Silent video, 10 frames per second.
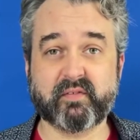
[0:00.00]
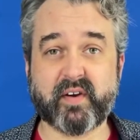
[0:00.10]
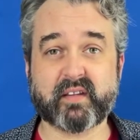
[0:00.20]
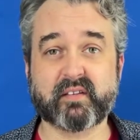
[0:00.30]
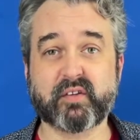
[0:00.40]

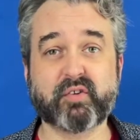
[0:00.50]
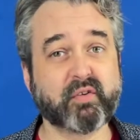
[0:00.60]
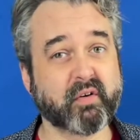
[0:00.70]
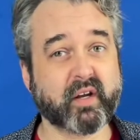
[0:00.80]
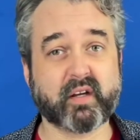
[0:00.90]
fact that the
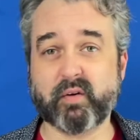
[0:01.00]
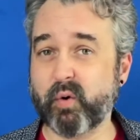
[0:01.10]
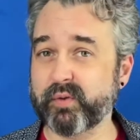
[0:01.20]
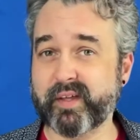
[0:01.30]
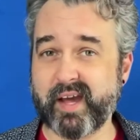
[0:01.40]
tutoring can
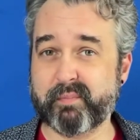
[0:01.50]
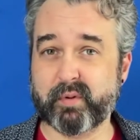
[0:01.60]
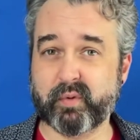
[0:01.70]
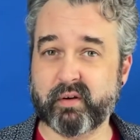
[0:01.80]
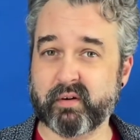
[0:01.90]
only
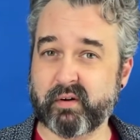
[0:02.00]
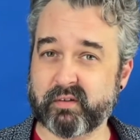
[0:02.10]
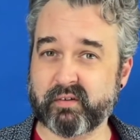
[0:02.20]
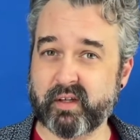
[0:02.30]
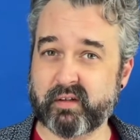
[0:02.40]
happen when you're an
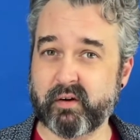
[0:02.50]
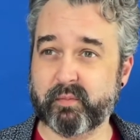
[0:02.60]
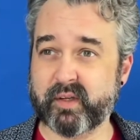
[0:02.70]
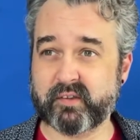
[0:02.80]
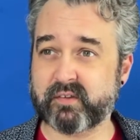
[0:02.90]
alter ego
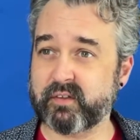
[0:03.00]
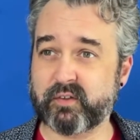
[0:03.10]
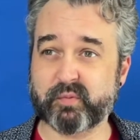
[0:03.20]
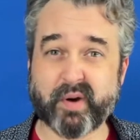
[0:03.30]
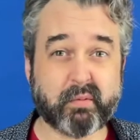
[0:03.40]
means that
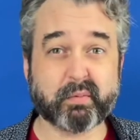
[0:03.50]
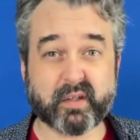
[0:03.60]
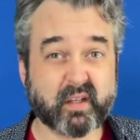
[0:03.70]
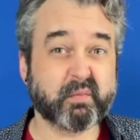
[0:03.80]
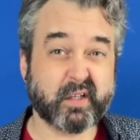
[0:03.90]
she's probably
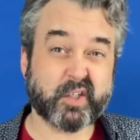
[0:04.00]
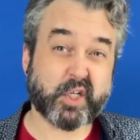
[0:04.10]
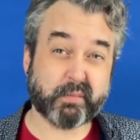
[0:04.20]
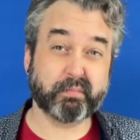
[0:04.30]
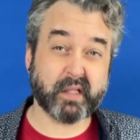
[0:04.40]
going to be a
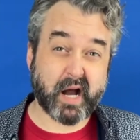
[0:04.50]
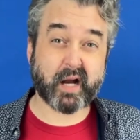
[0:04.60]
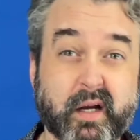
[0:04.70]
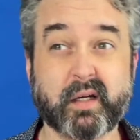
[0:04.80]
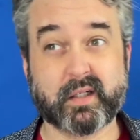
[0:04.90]
cheap
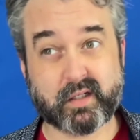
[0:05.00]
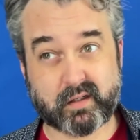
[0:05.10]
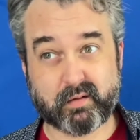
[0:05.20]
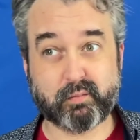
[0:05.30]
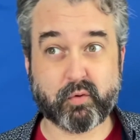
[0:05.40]
block
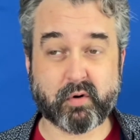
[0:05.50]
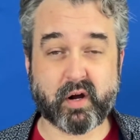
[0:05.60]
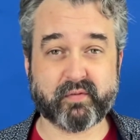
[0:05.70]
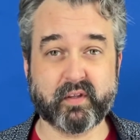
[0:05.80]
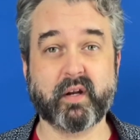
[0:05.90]
more
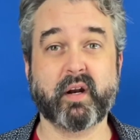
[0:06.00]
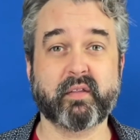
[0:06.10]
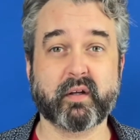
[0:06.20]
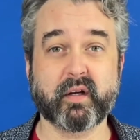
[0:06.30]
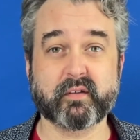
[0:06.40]
often than
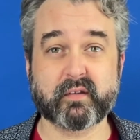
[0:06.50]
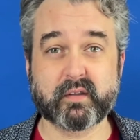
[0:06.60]
anything else.